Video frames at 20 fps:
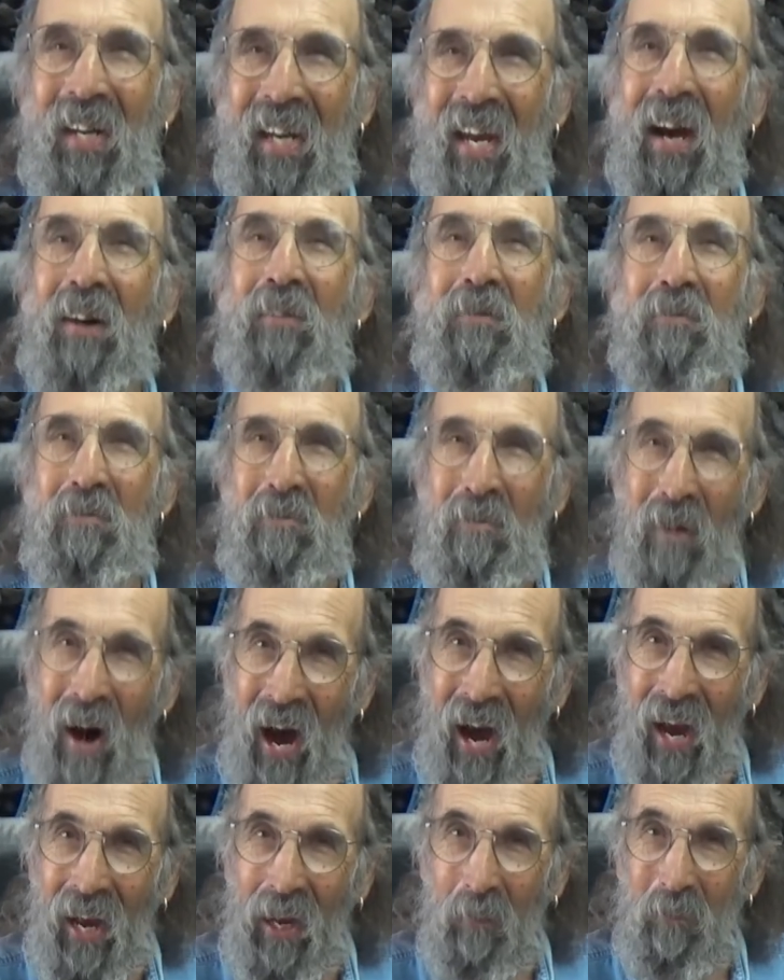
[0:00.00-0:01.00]
have
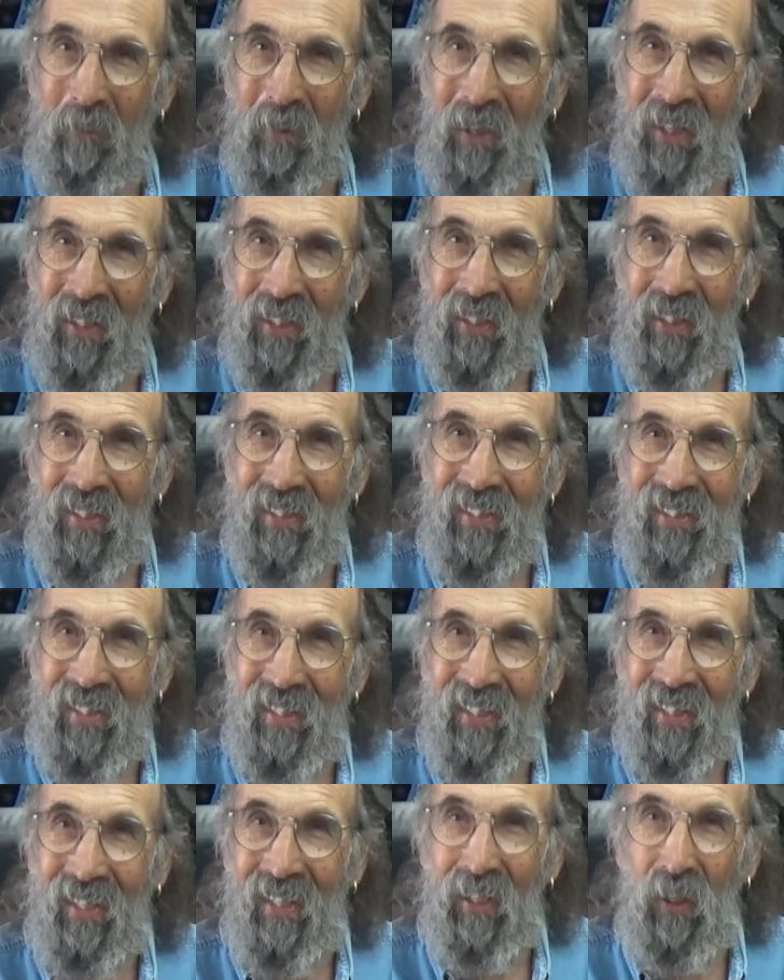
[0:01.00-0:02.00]
my opinions
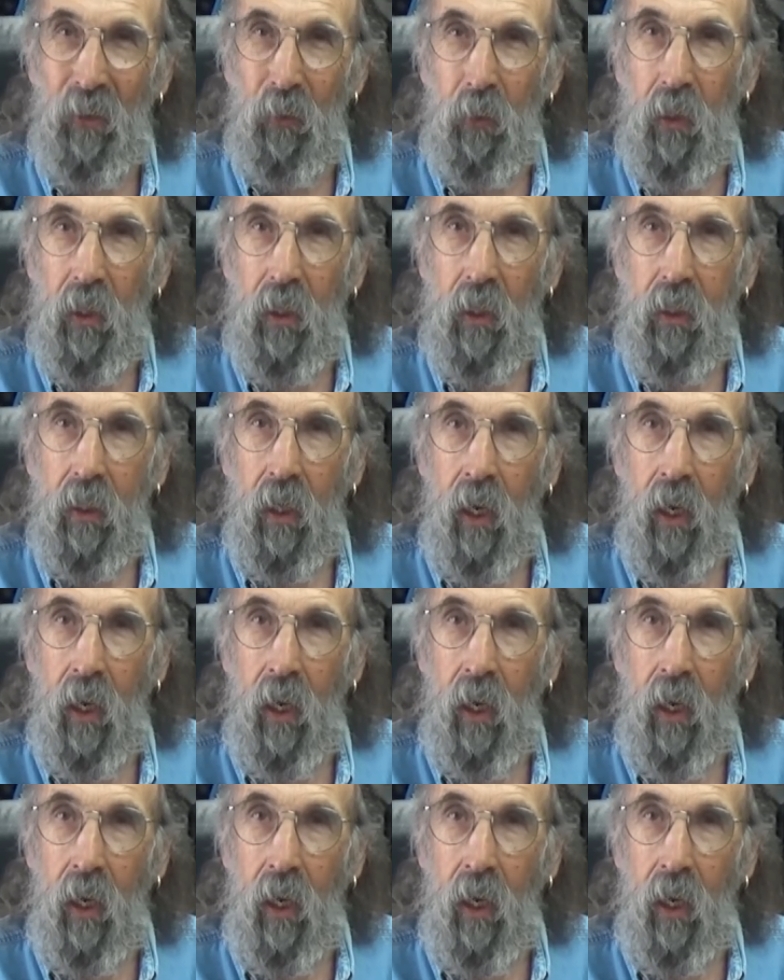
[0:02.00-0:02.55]
to deal with.